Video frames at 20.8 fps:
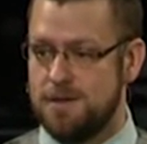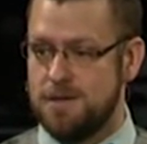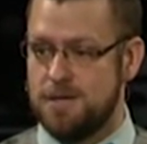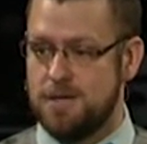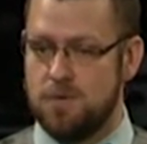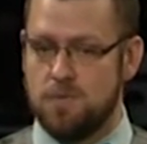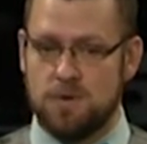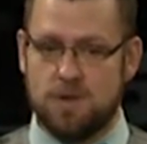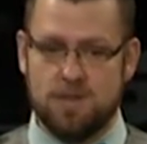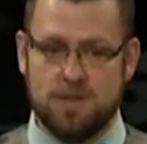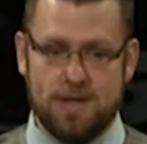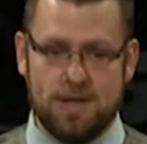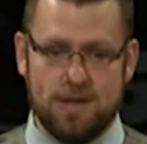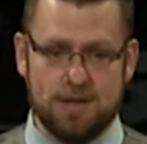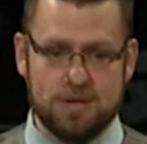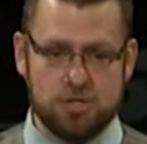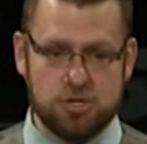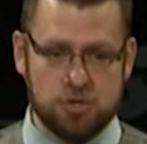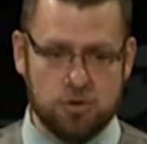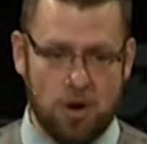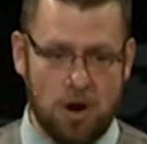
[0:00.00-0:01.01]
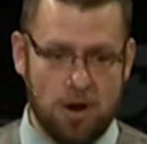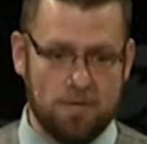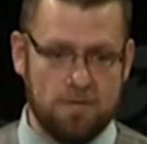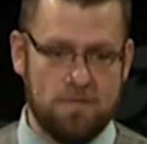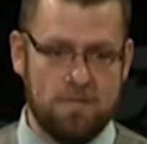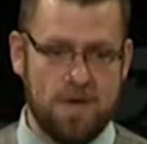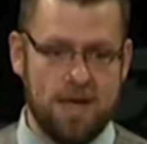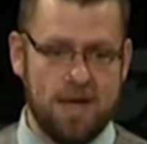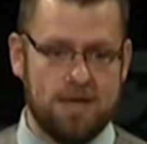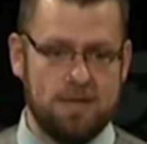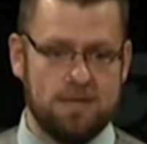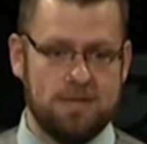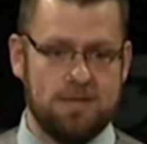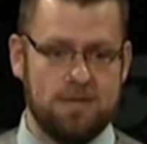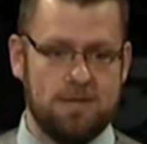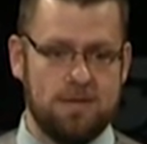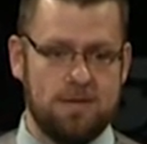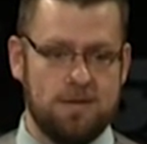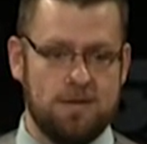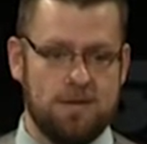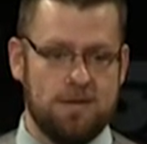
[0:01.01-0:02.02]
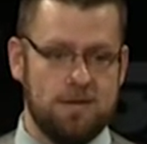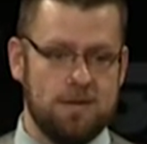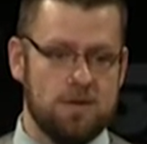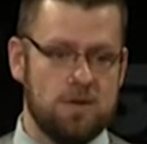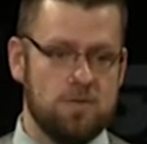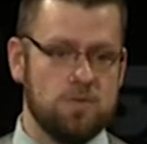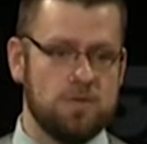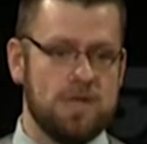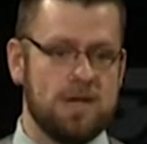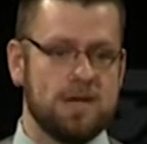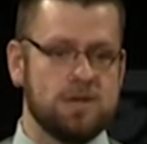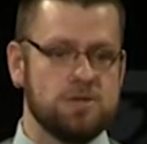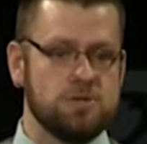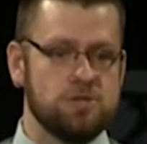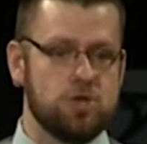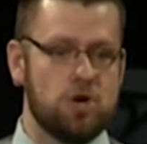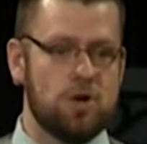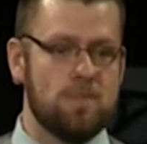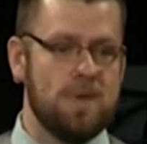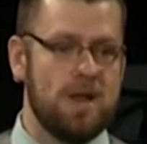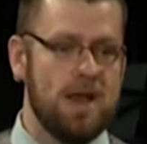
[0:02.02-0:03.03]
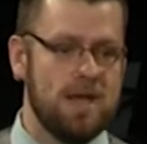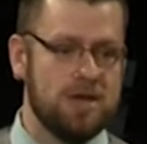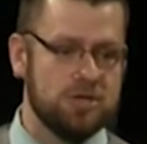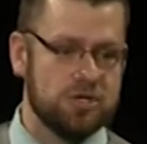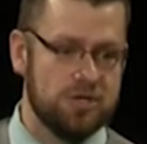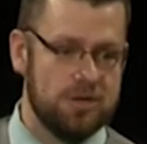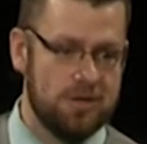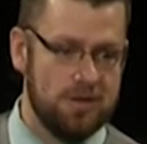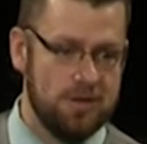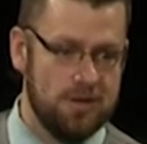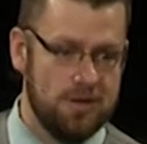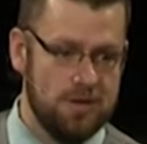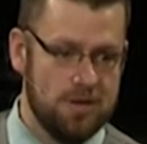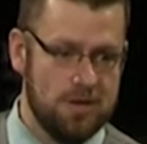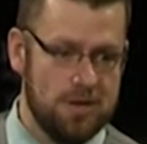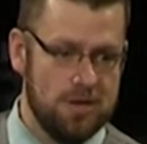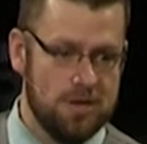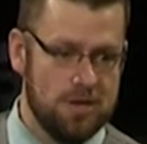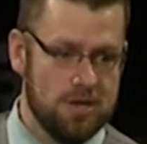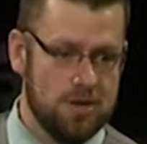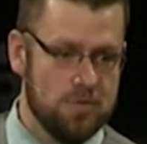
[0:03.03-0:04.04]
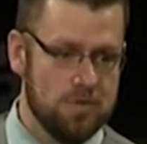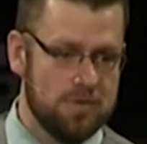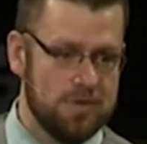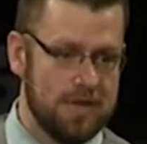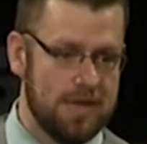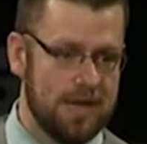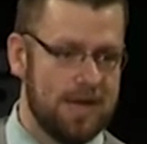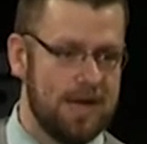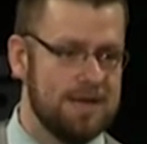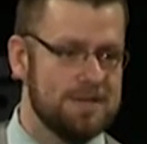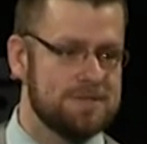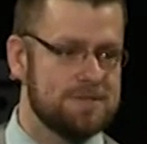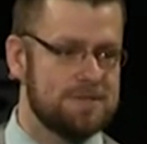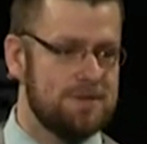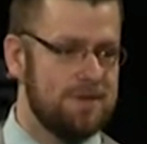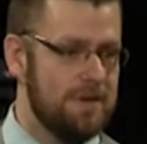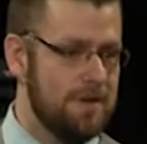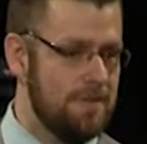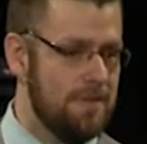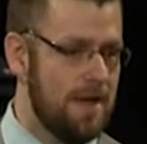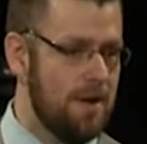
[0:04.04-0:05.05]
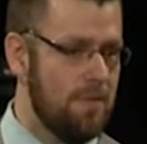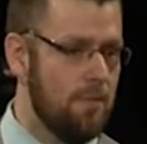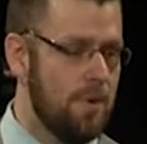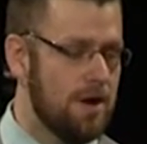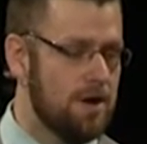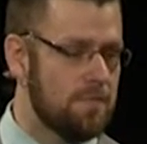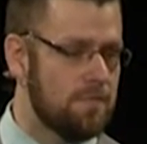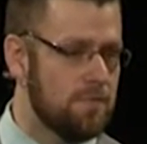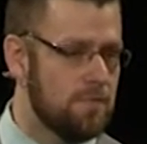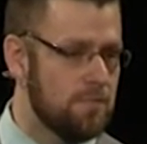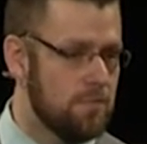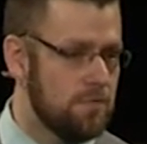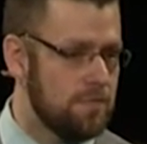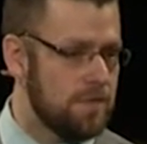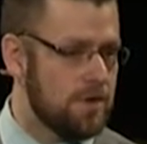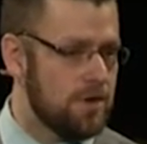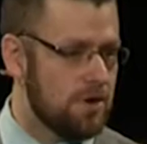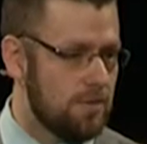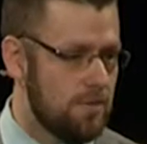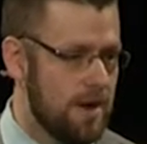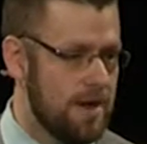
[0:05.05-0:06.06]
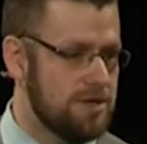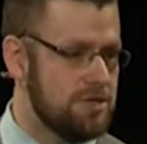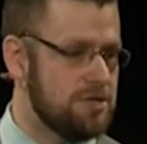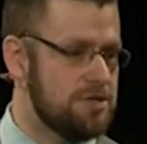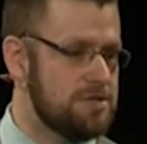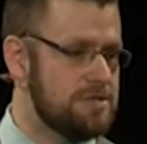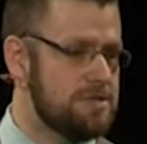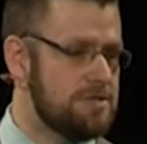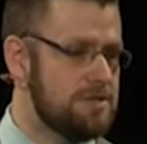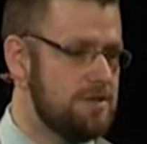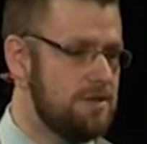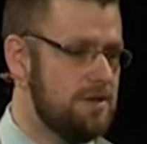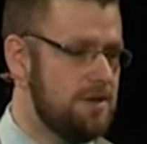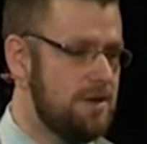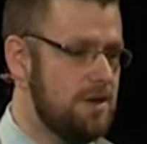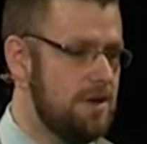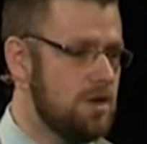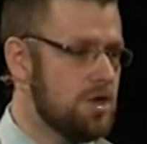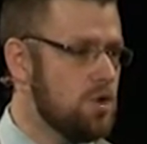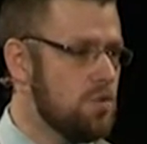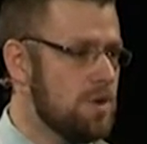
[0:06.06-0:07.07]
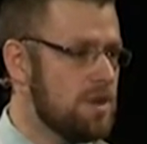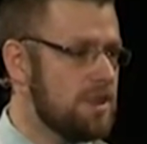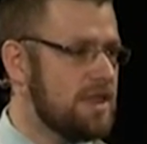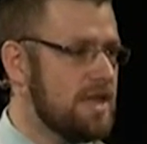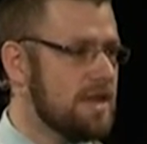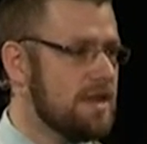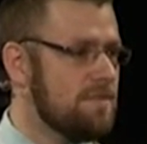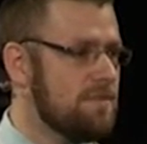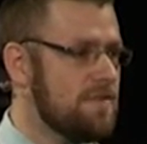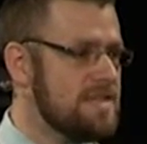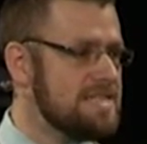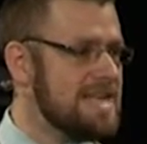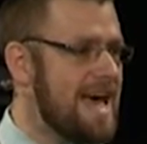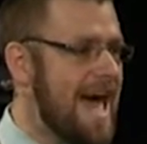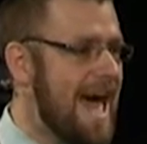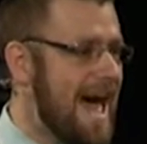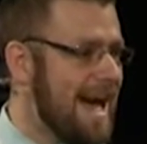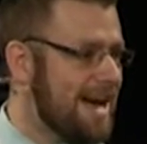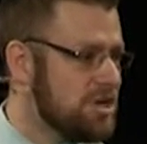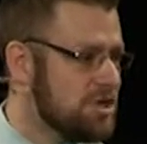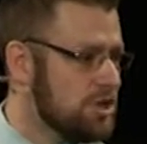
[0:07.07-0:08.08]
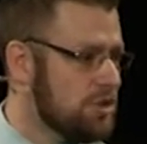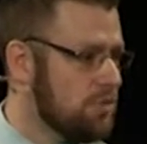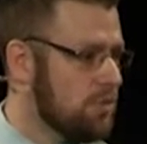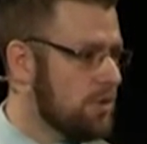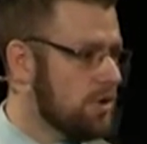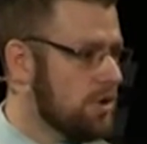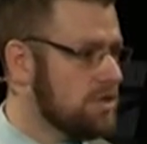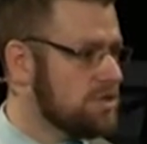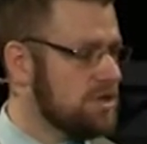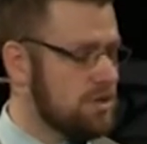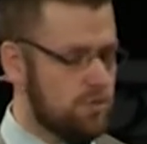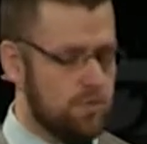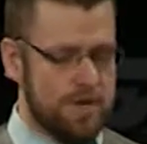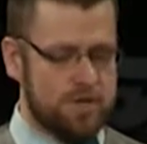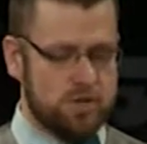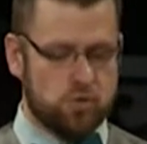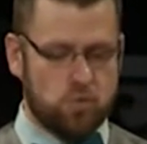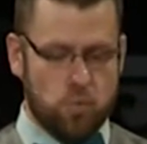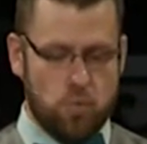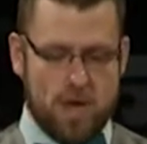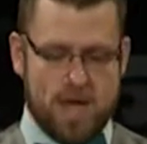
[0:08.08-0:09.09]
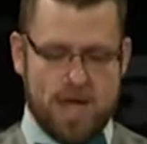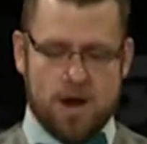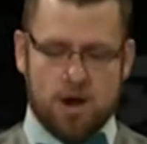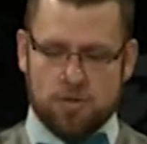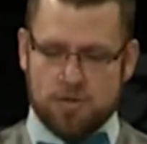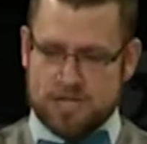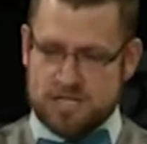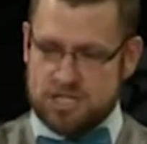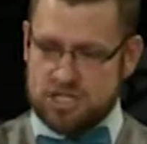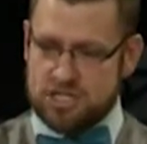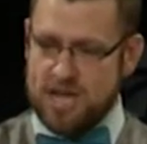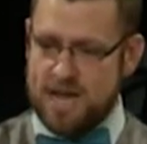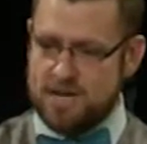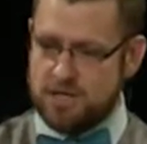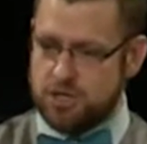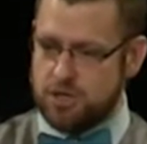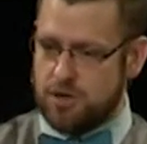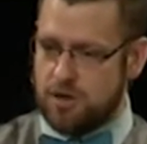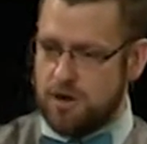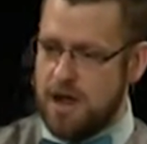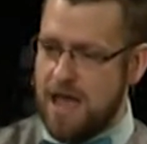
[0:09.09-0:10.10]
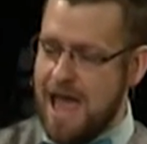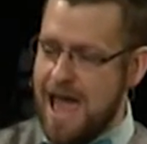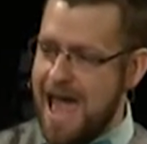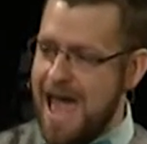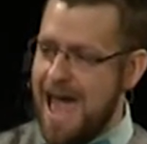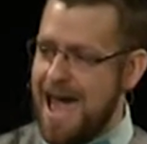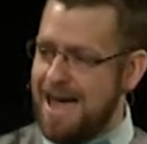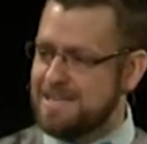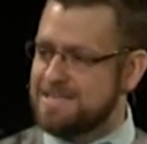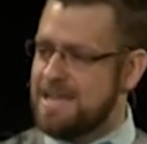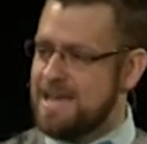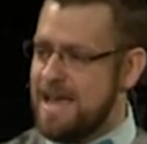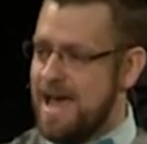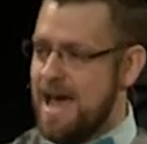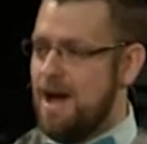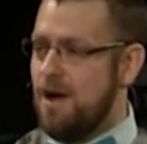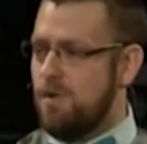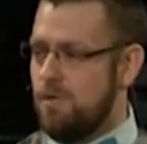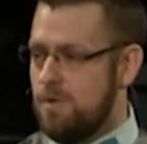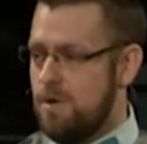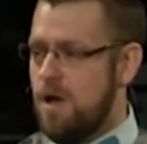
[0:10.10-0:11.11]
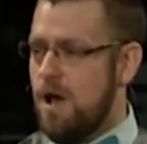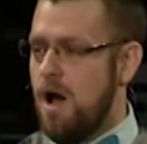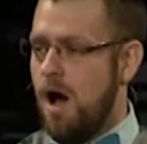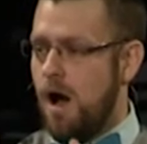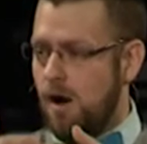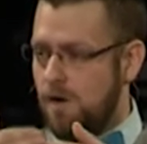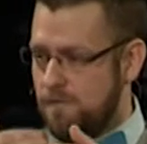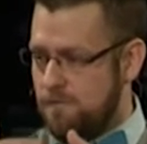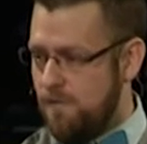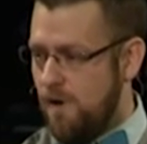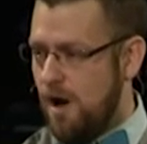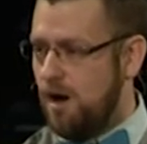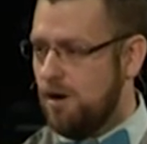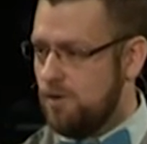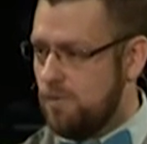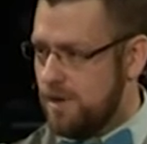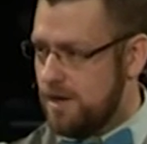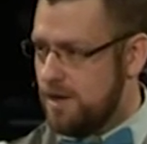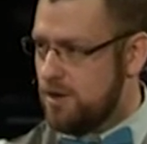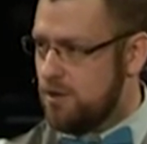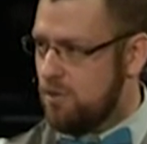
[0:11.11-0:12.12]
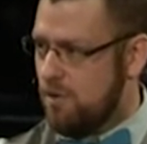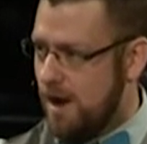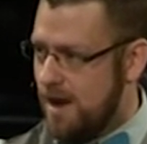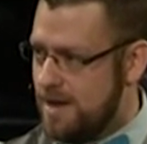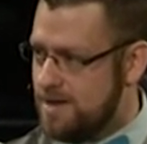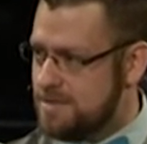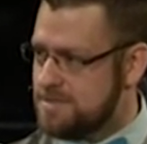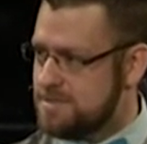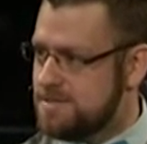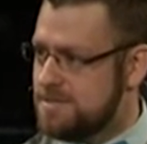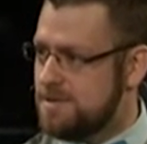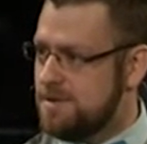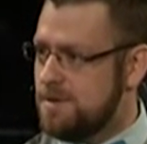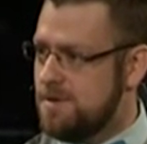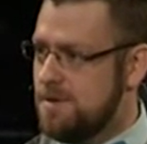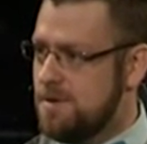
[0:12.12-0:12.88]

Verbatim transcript: You would think a strong faith. You would think a determination. You would think, as that wonderful movie, Courageous. You would think of these action words in which we are the center, acting out our following Christ.